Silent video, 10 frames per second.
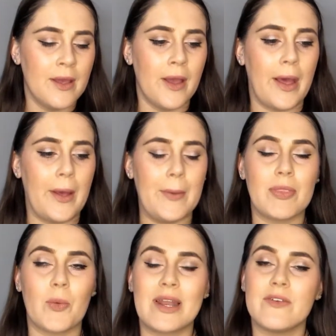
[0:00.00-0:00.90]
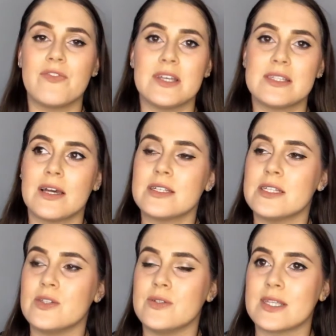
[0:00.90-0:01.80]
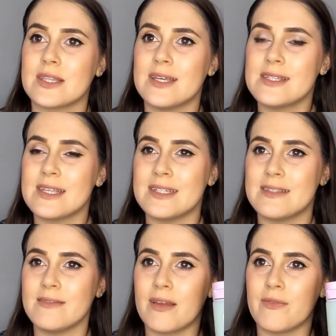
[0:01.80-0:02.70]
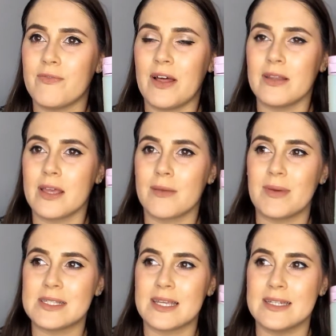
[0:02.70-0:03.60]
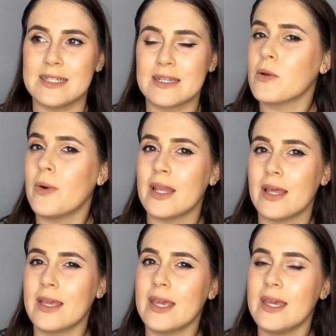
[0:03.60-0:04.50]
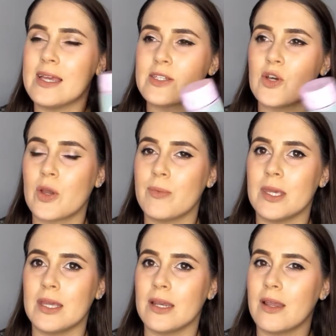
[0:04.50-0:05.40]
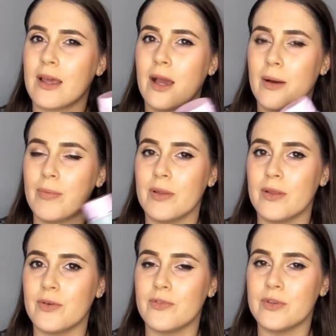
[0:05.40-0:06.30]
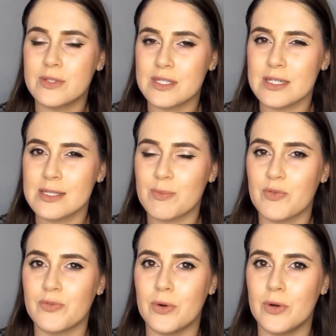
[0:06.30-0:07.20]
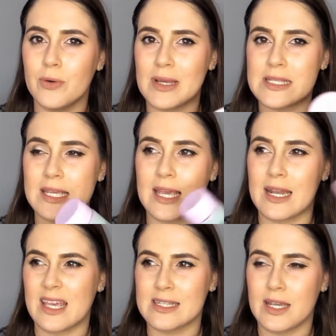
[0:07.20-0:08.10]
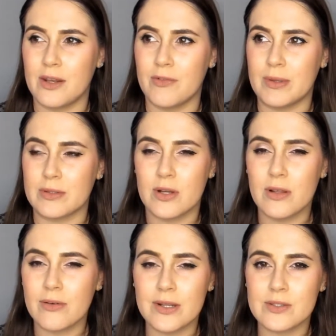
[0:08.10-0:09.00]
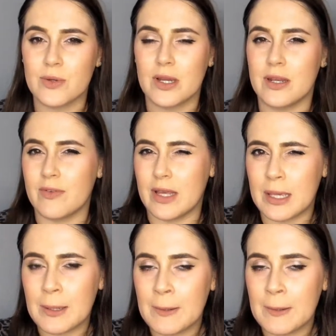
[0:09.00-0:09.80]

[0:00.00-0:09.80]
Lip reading: When I first started using this, I felt like my skin didn't quite like it. It took me a couple of uses before my skin, I guess, kind of built tolerance, or kind of like,